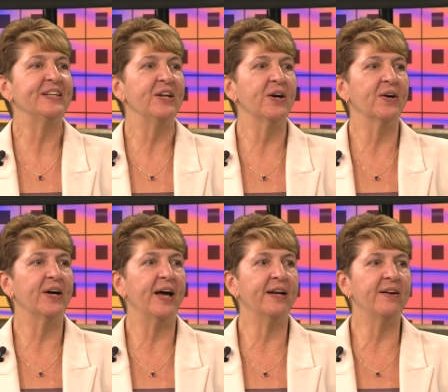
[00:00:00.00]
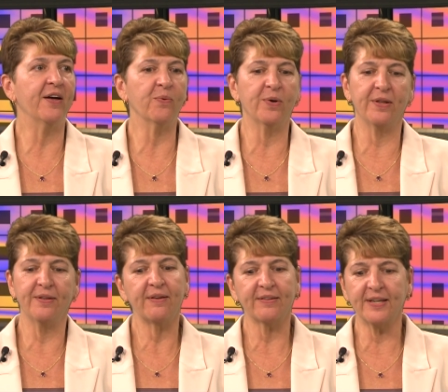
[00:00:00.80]
You know, wow. I had another
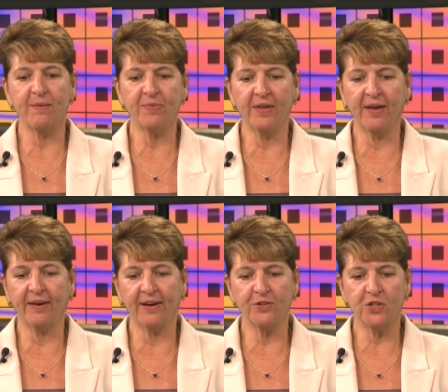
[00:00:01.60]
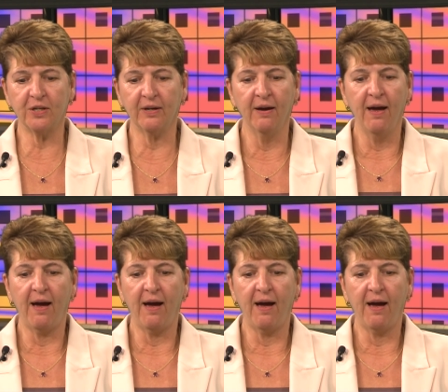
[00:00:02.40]
one, same thing, and she